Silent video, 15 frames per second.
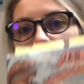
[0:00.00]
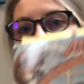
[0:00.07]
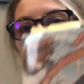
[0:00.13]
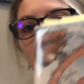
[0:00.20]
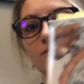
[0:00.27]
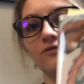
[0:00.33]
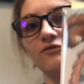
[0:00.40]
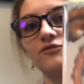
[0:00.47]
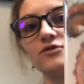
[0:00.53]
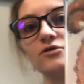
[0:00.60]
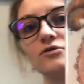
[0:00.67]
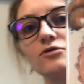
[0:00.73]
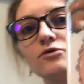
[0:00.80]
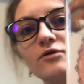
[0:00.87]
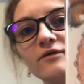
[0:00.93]
with you a
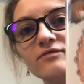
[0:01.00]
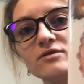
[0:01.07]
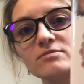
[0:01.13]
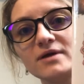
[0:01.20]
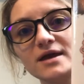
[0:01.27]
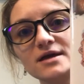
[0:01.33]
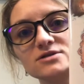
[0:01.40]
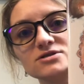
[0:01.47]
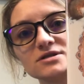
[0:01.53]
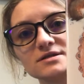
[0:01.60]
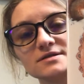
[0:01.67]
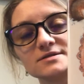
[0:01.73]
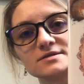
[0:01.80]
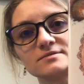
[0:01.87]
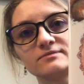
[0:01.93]
few of the
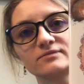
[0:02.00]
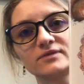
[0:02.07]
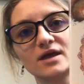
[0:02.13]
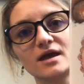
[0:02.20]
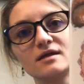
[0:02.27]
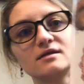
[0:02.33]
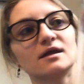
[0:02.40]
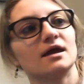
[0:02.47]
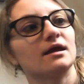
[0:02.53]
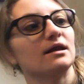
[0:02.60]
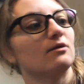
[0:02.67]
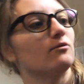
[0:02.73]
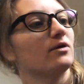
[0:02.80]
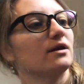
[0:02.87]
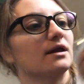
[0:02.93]
pages, and
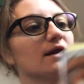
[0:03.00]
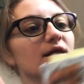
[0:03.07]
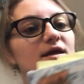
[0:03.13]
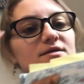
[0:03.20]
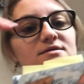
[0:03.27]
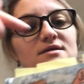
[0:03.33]
then when I get to